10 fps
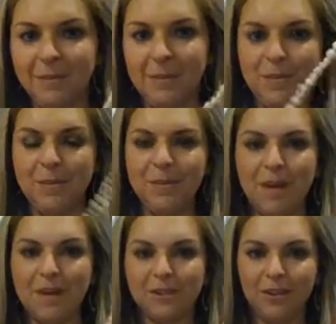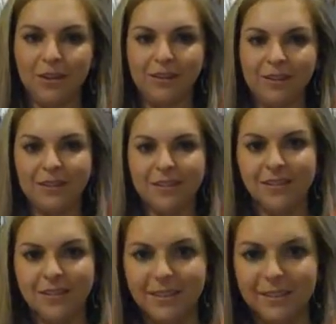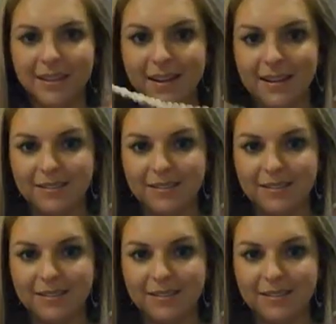People buy this garland. Like,